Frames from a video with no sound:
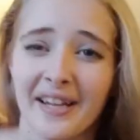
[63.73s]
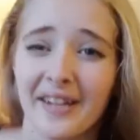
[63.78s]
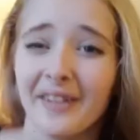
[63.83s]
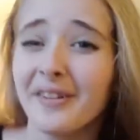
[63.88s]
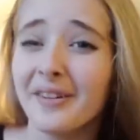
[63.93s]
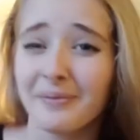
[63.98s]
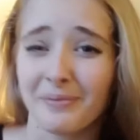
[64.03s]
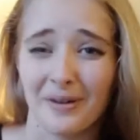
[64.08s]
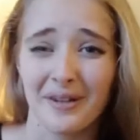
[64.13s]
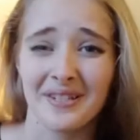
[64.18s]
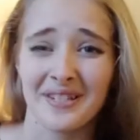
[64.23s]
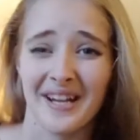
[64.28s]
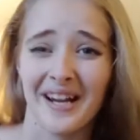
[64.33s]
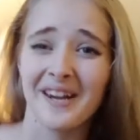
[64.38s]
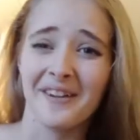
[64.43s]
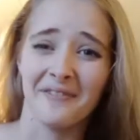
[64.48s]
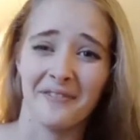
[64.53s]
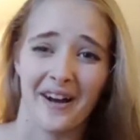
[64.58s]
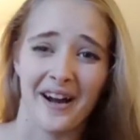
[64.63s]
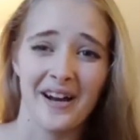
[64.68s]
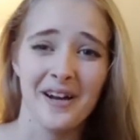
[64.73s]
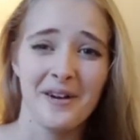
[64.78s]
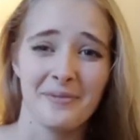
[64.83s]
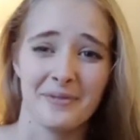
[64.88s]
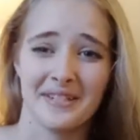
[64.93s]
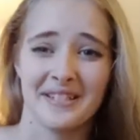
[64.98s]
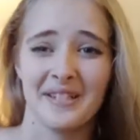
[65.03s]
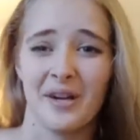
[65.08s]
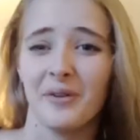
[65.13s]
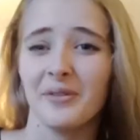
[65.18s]
the only person I invited
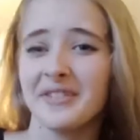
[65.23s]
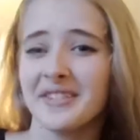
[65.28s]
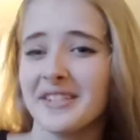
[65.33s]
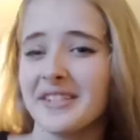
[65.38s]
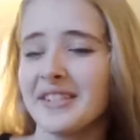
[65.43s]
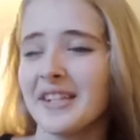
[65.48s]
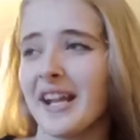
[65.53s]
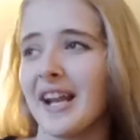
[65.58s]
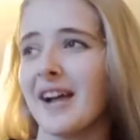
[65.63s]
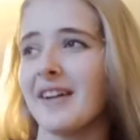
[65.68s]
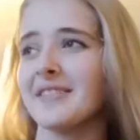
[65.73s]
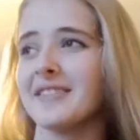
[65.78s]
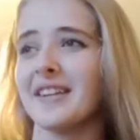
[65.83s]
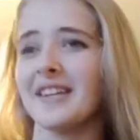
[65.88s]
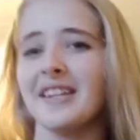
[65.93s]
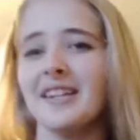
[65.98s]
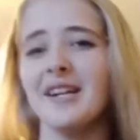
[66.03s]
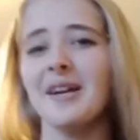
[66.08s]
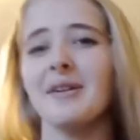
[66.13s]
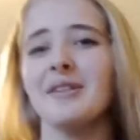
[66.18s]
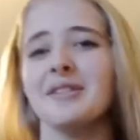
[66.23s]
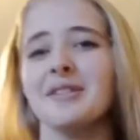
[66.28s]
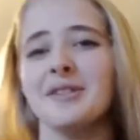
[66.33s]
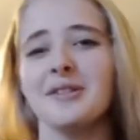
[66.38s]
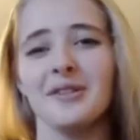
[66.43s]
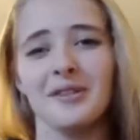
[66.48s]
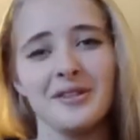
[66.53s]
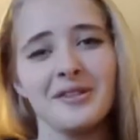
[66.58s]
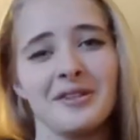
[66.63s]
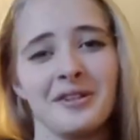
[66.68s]
was Dalton, and I was like, you know what,
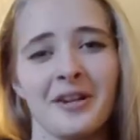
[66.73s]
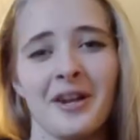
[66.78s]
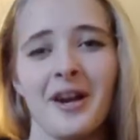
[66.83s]
dude, you should